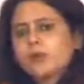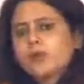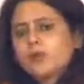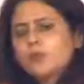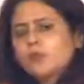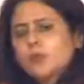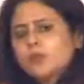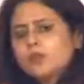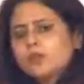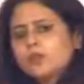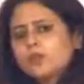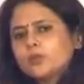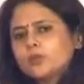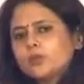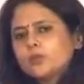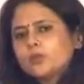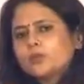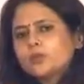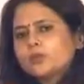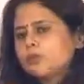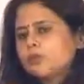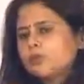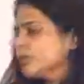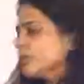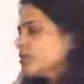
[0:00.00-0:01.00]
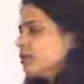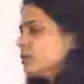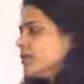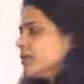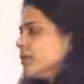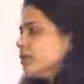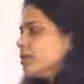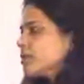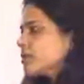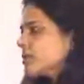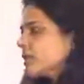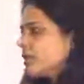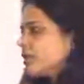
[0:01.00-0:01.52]
wanted to be in
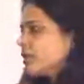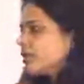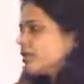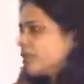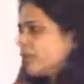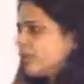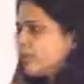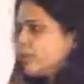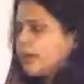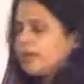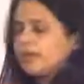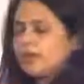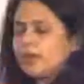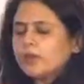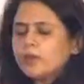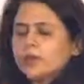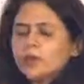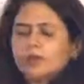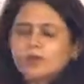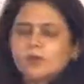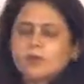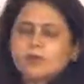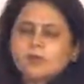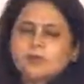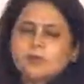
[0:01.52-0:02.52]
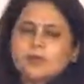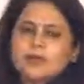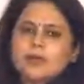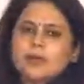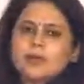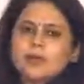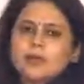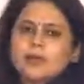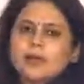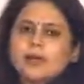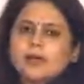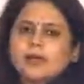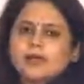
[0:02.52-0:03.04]
this career for a very, very long time.
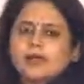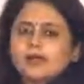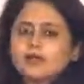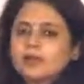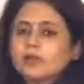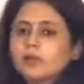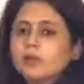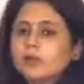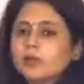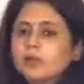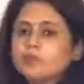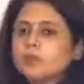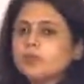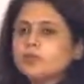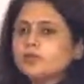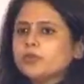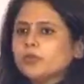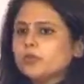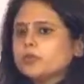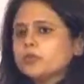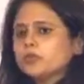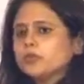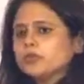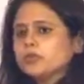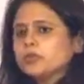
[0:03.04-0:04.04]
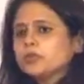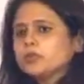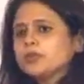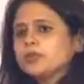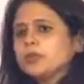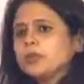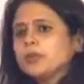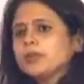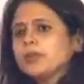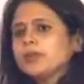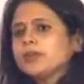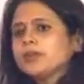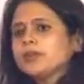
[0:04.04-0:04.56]
And it's a very beautiful business
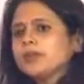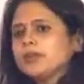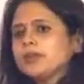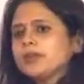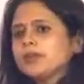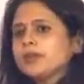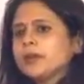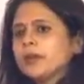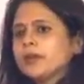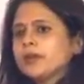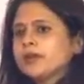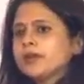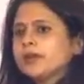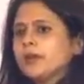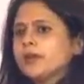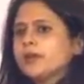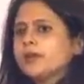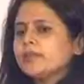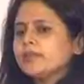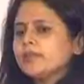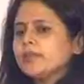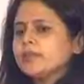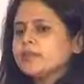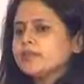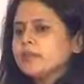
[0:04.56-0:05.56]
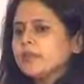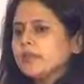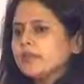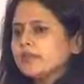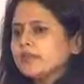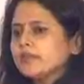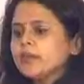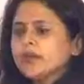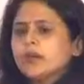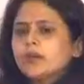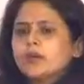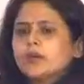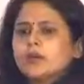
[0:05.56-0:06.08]
model that the current IFAs have.
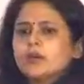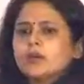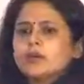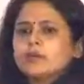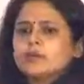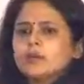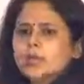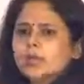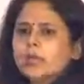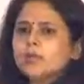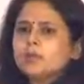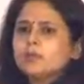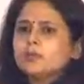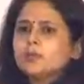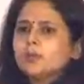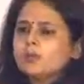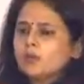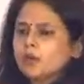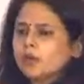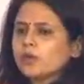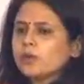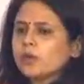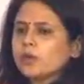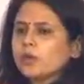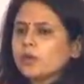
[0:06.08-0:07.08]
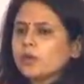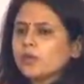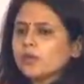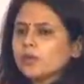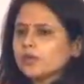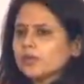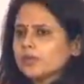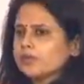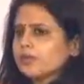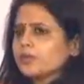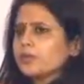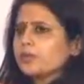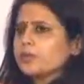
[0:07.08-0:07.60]
Scalable or not
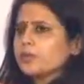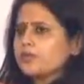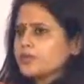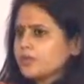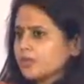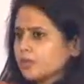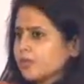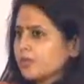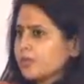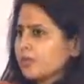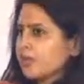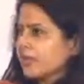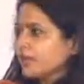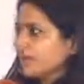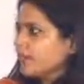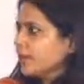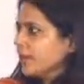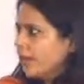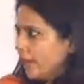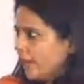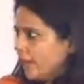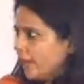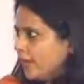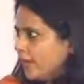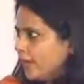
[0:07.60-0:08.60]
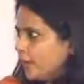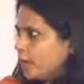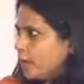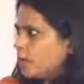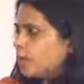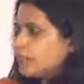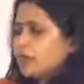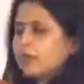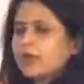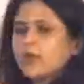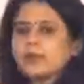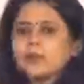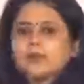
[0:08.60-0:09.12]
is a question for another day.
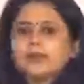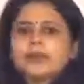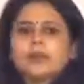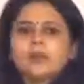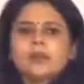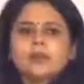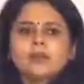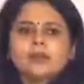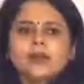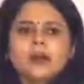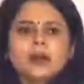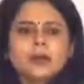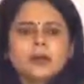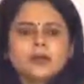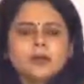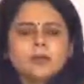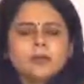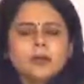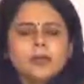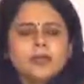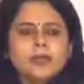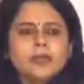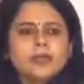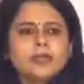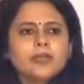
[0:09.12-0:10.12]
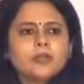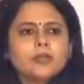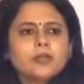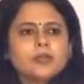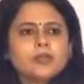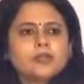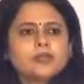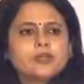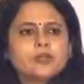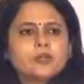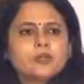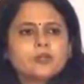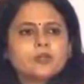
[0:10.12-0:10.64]
But I think ultimately in a
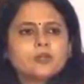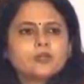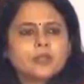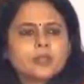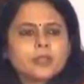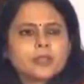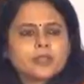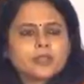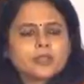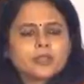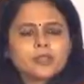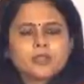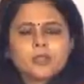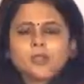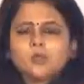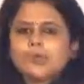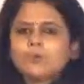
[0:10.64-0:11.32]
business of trust,